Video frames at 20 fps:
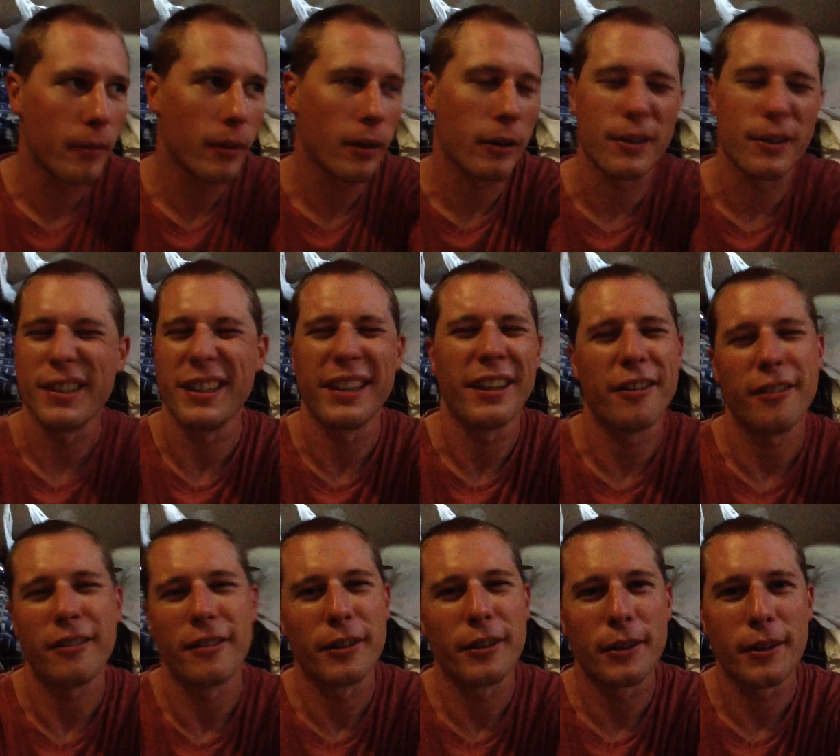
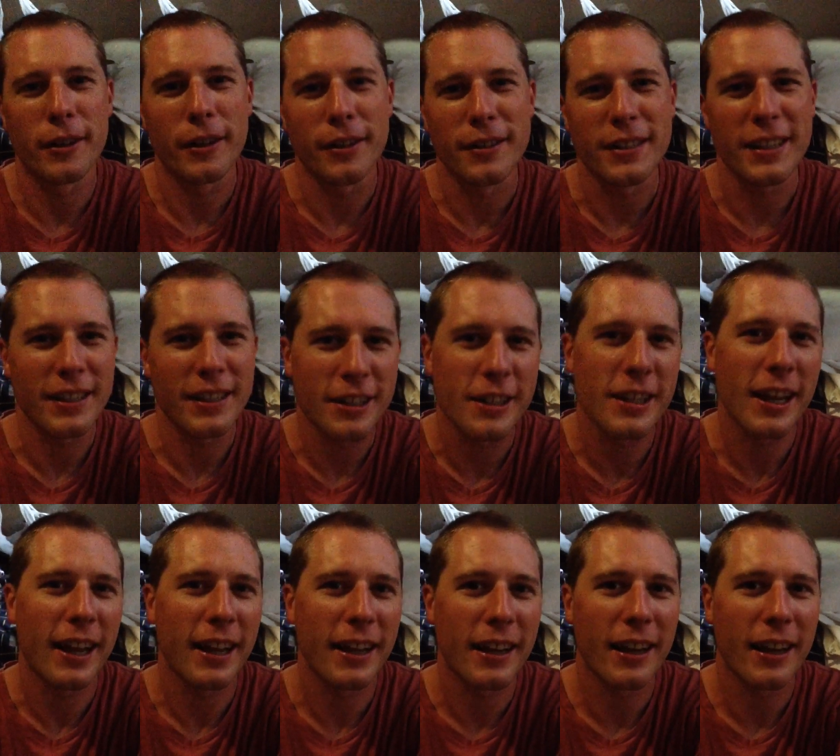because each
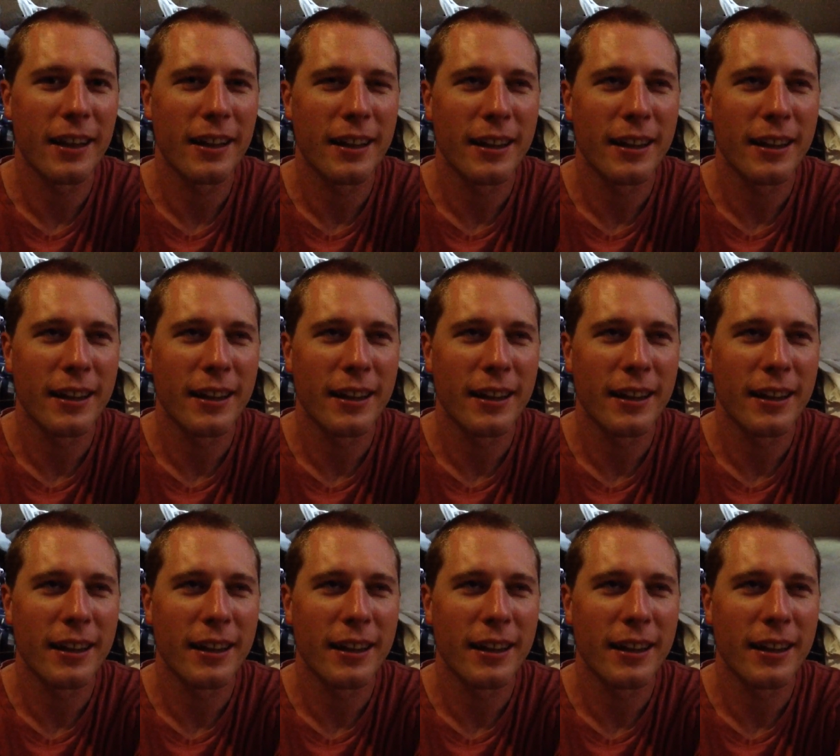take